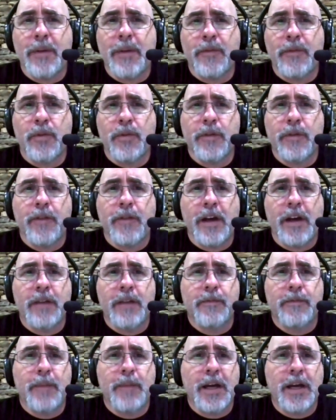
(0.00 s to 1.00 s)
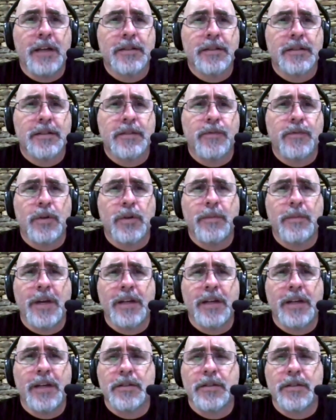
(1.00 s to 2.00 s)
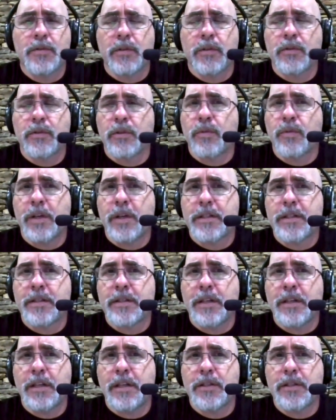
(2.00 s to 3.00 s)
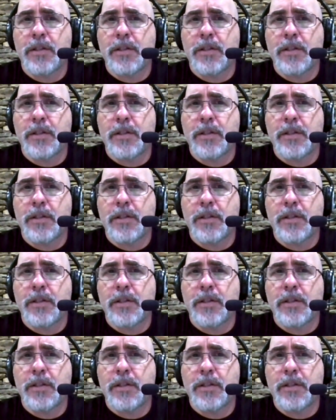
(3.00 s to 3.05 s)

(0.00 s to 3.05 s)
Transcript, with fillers: about 45 miles, 40 miles north northwest city.